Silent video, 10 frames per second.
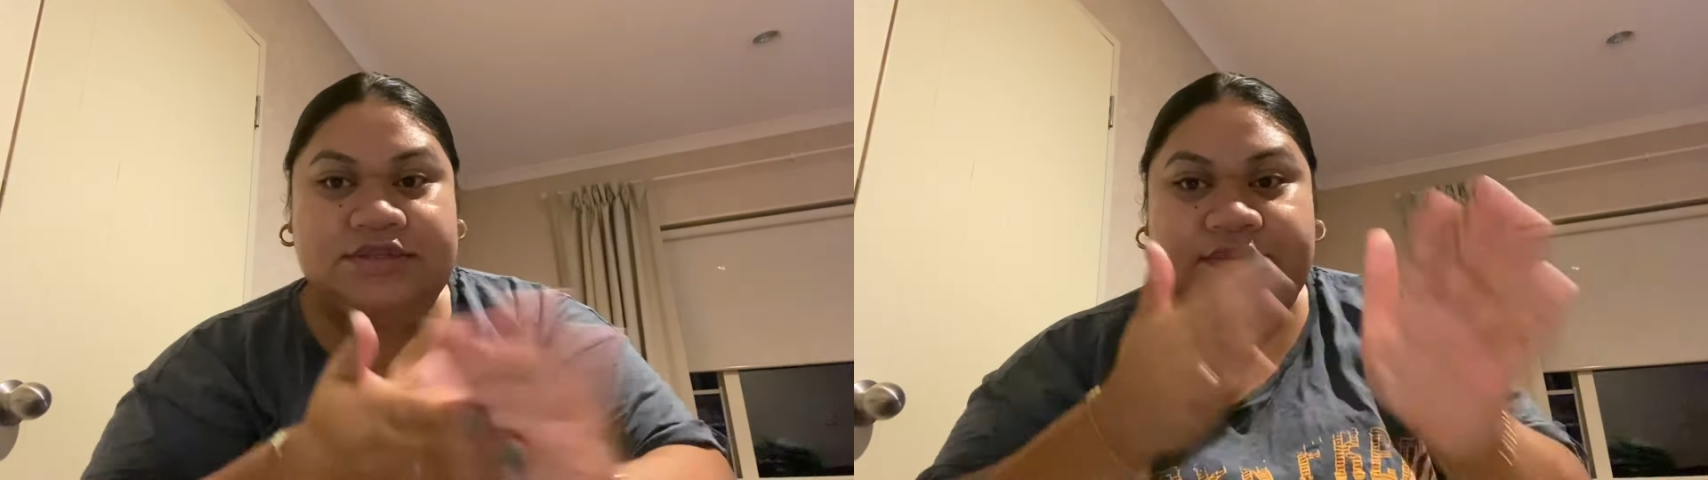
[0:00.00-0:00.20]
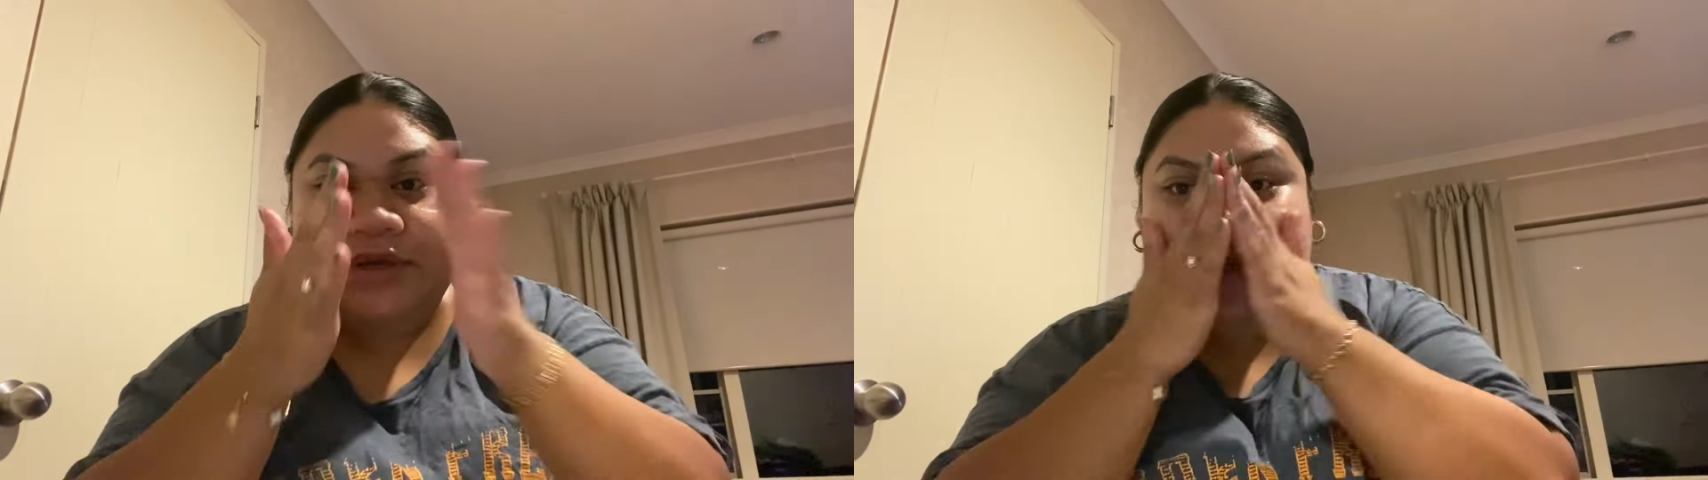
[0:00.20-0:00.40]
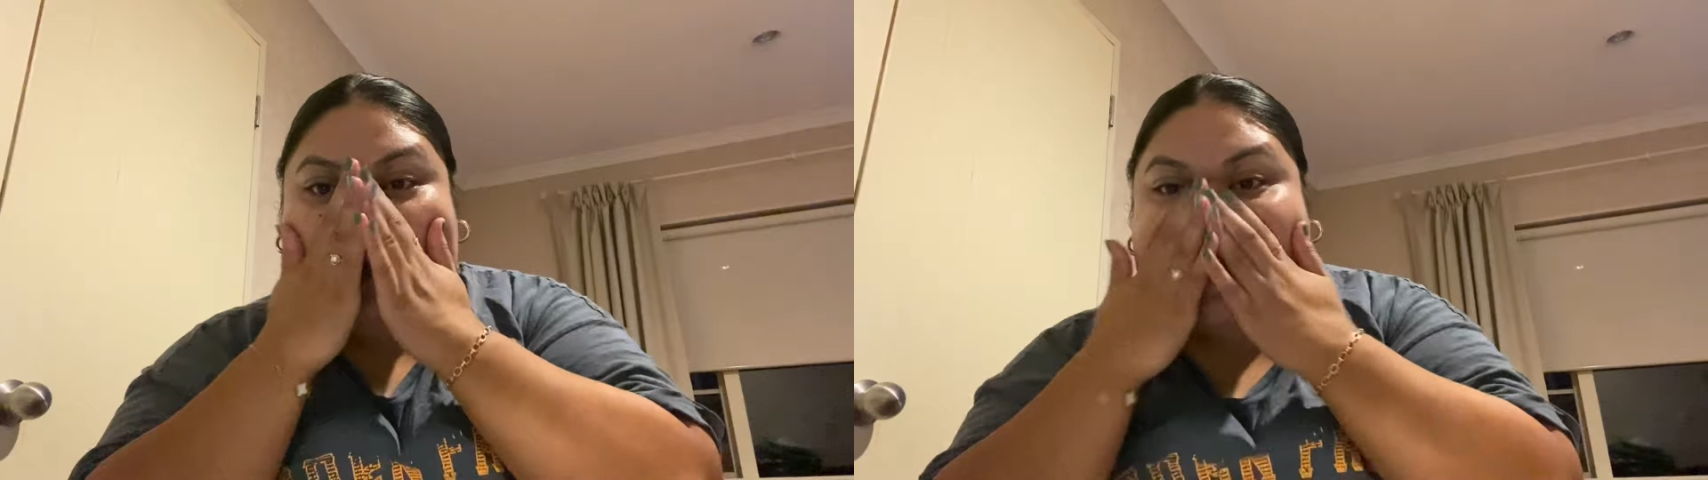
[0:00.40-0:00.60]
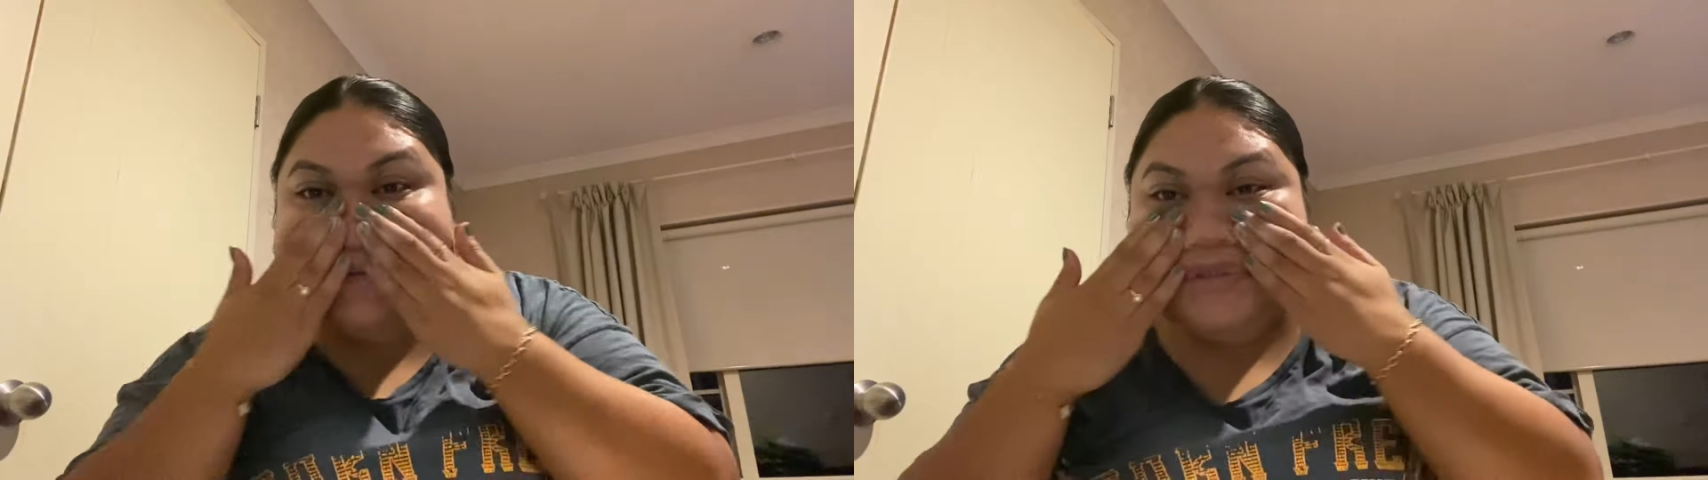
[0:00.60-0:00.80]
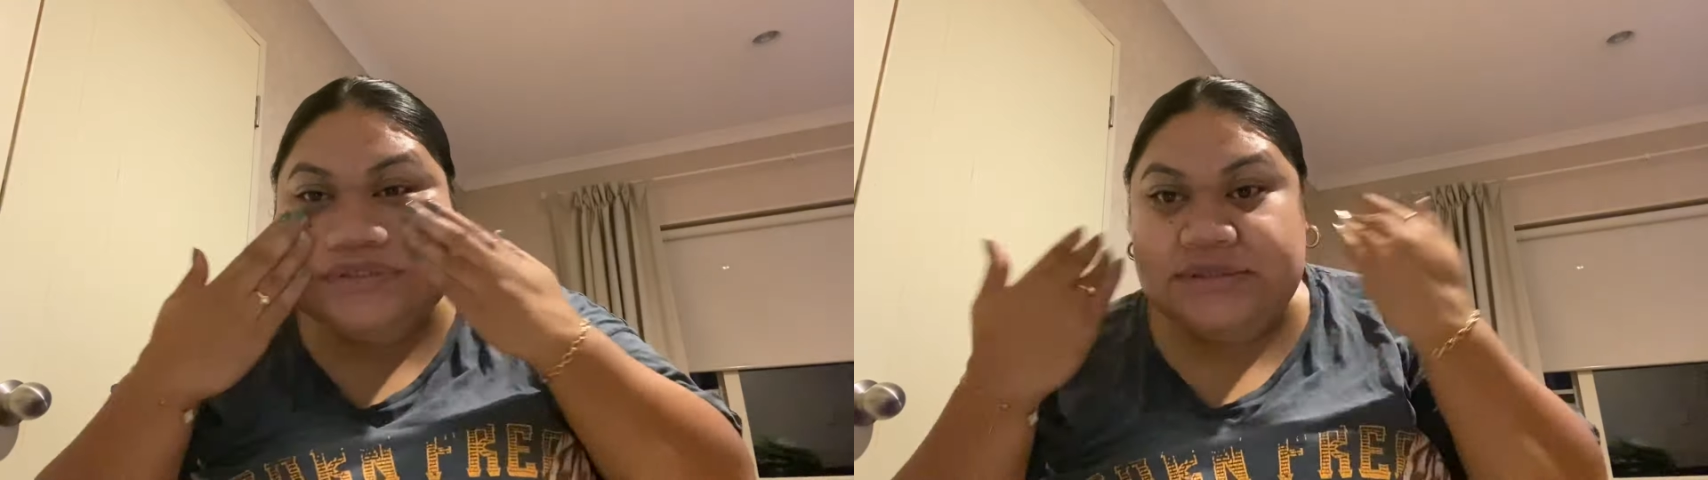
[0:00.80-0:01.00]
oily like
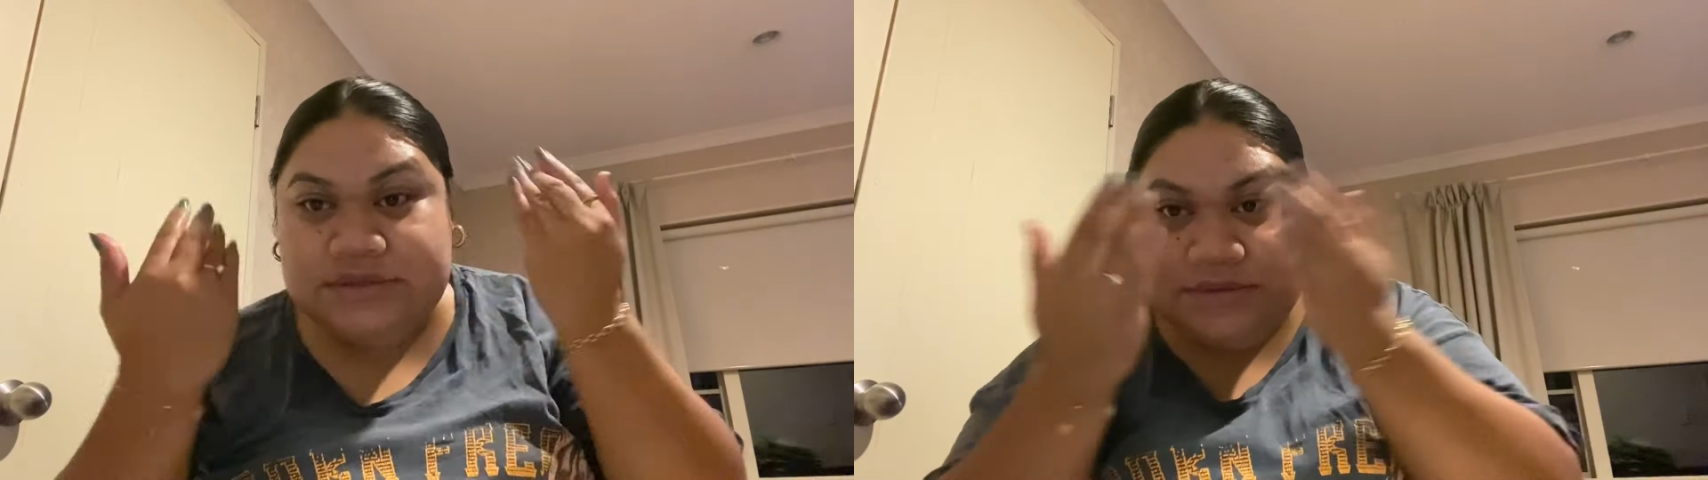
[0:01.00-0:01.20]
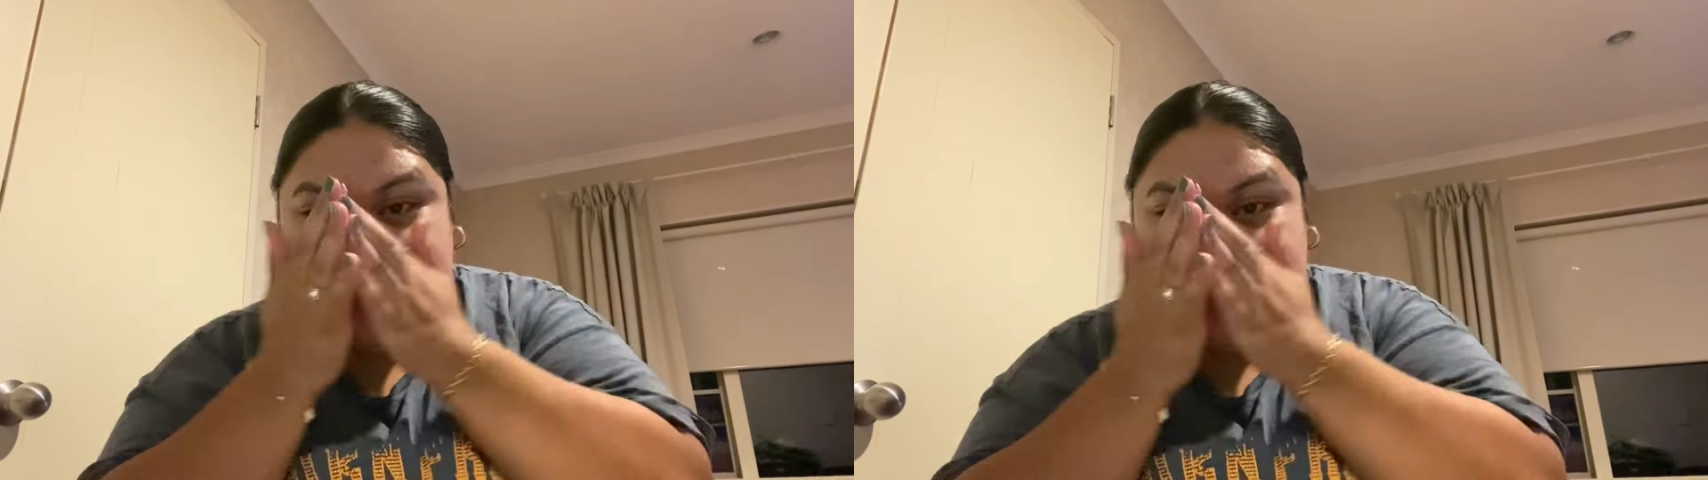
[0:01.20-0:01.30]
this,